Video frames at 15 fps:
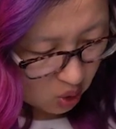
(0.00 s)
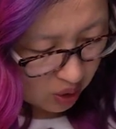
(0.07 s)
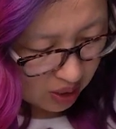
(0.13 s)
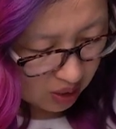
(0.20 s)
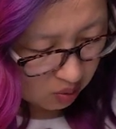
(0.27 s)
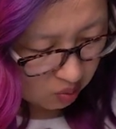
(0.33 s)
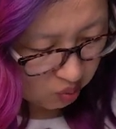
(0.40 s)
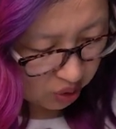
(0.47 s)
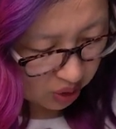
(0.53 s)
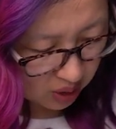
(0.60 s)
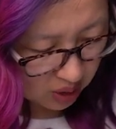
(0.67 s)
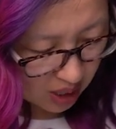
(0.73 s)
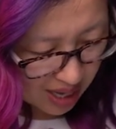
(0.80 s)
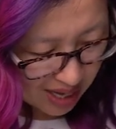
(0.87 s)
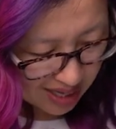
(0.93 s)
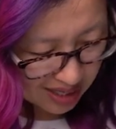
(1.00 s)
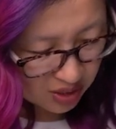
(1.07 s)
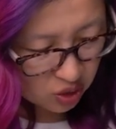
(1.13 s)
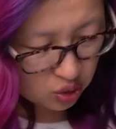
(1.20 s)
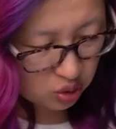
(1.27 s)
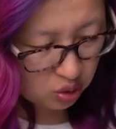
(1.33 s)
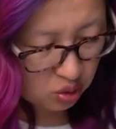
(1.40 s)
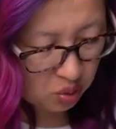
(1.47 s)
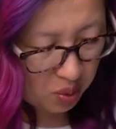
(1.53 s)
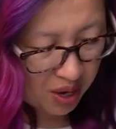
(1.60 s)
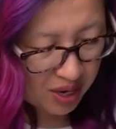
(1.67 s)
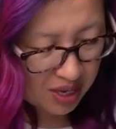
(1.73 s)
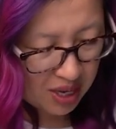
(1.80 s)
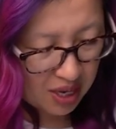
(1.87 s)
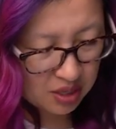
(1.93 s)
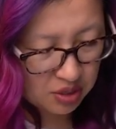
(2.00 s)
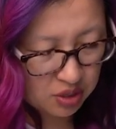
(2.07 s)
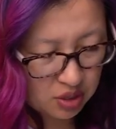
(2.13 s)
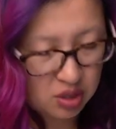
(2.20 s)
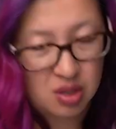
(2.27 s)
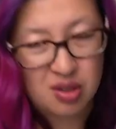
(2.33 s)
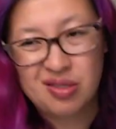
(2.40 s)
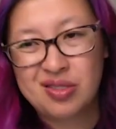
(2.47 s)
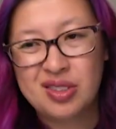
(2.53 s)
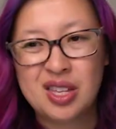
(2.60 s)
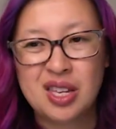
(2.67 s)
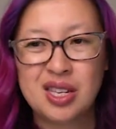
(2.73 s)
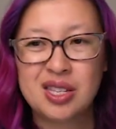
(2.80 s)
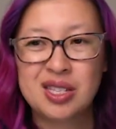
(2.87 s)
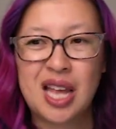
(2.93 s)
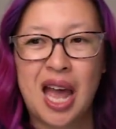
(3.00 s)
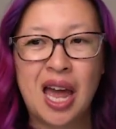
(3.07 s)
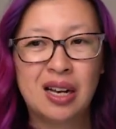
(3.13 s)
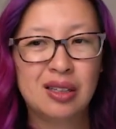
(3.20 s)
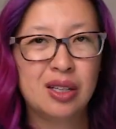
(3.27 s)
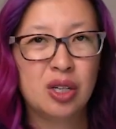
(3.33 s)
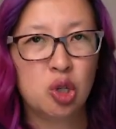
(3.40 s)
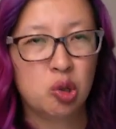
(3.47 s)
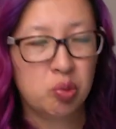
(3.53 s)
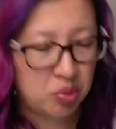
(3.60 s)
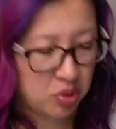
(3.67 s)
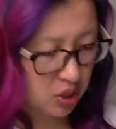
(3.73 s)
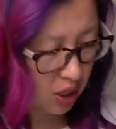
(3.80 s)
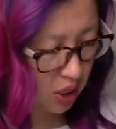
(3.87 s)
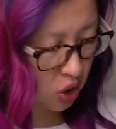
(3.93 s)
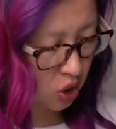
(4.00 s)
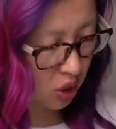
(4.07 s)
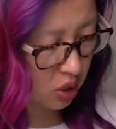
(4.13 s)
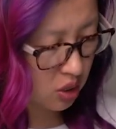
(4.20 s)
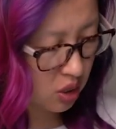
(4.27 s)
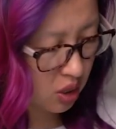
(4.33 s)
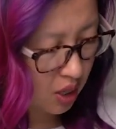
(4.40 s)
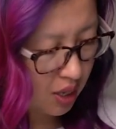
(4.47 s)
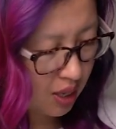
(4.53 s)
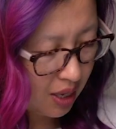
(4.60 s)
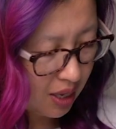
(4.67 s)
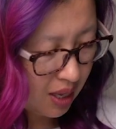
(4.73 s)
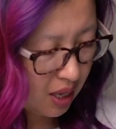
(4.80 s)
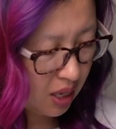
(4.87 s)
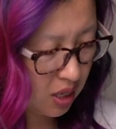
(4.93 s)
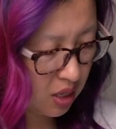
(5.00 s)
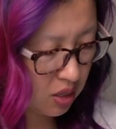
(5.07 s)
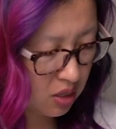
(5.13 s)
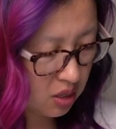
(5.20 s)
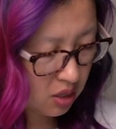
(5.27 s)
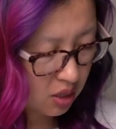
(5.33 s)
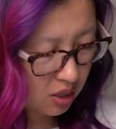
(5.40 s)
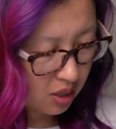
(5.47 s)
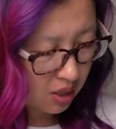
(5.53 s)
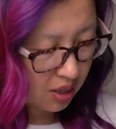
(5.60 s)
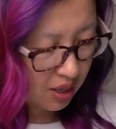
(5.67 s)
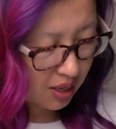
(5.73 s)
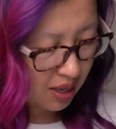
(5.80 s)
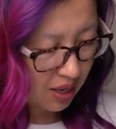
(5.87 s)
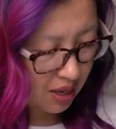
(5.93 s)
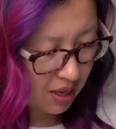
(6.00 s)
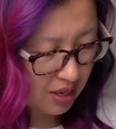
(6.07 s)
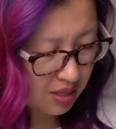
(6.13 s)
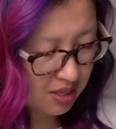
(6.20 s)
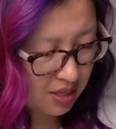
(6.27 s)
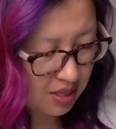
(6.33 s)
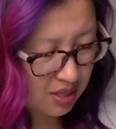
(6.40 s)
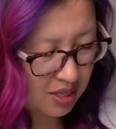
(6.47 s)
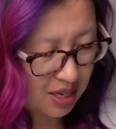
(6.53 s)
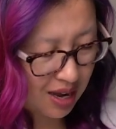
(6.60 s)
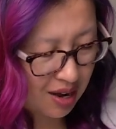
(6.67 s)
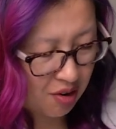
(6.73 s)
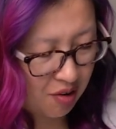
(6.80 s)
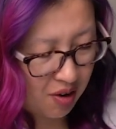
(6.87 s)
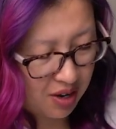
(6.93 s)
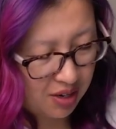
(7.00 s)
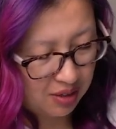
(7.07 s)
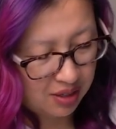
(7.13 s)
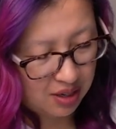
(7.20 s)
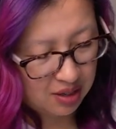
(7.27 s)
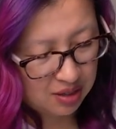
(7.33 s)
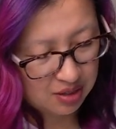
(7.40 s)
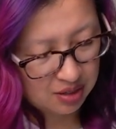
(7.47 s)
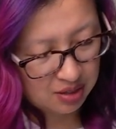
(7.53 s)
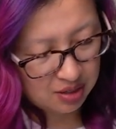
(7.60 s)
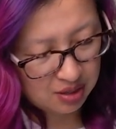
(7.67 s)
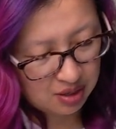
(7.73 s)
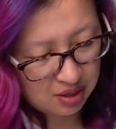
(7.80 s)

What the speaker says: in regards to, I guess, these analytical procedures is this data analytics?